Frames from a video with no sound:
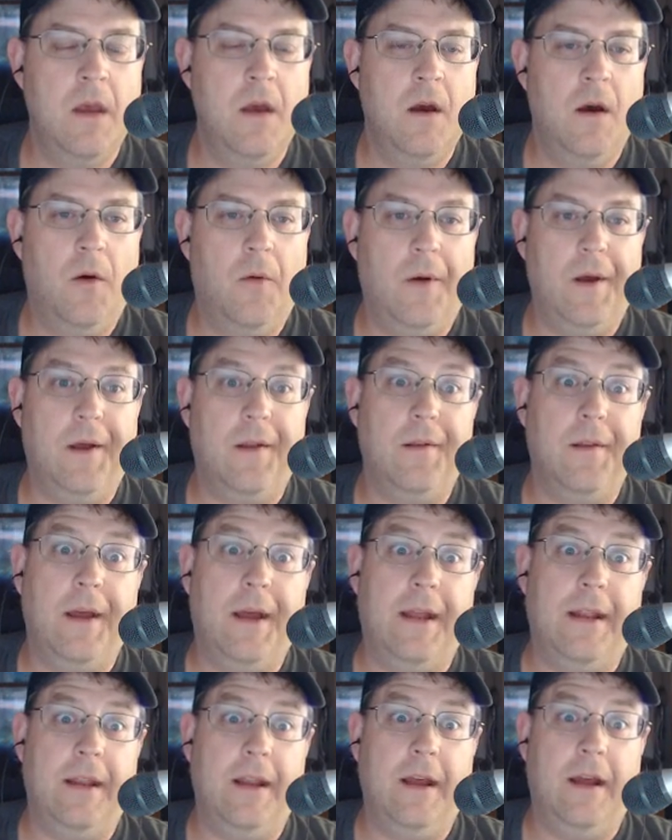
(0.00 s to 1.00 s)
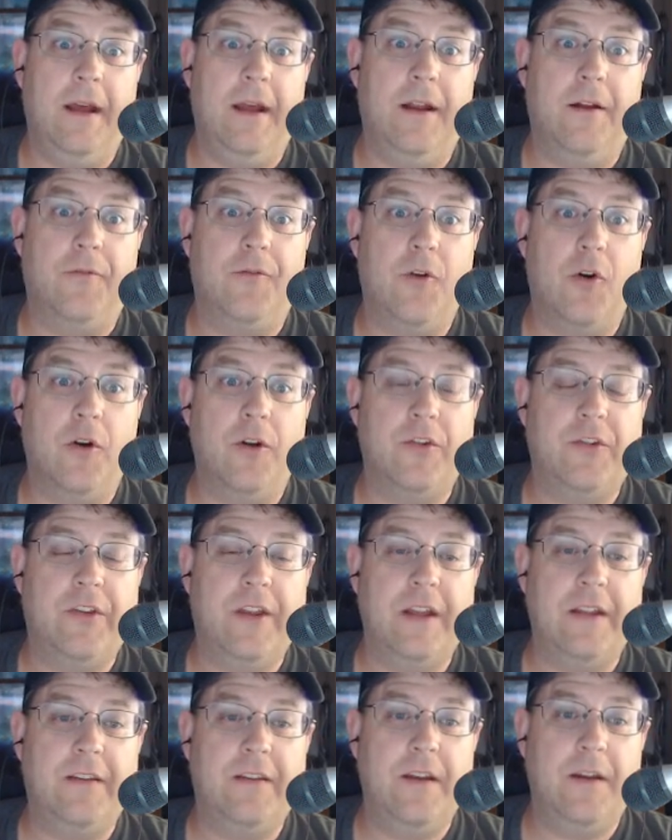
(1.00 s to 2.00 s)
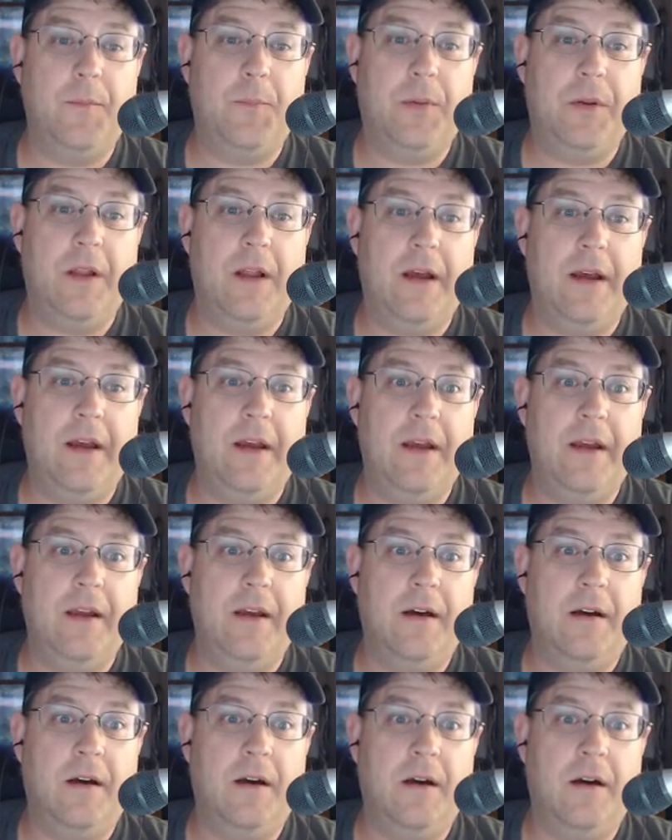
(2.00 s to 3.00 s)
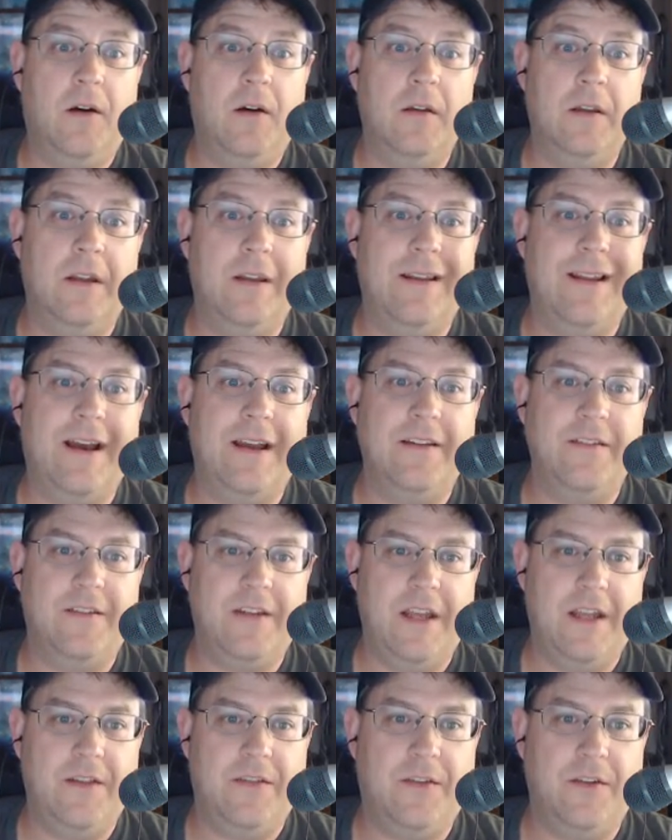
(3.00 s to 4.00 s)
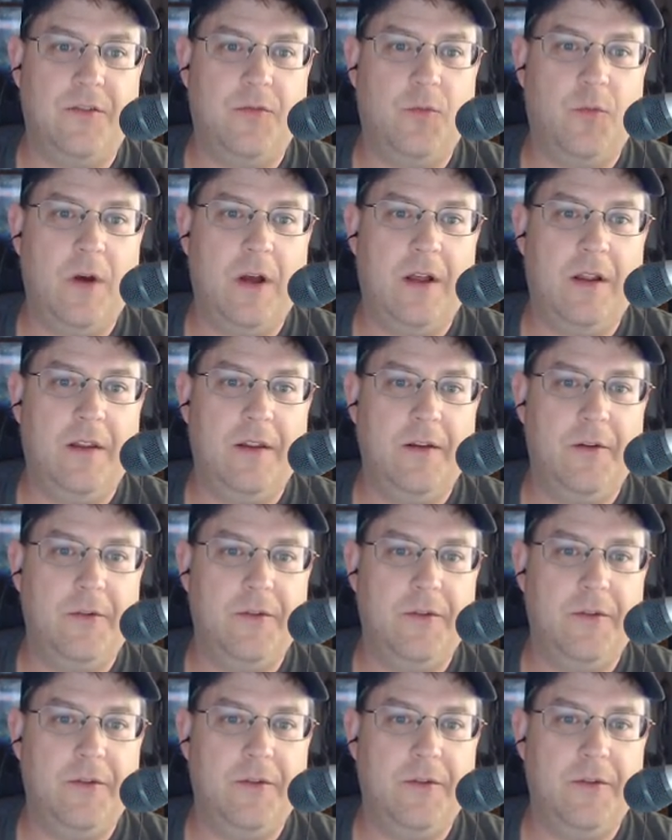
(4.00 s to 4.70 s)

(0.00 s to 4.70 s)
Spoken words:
Well, and of course they did play on the 19th as well. There was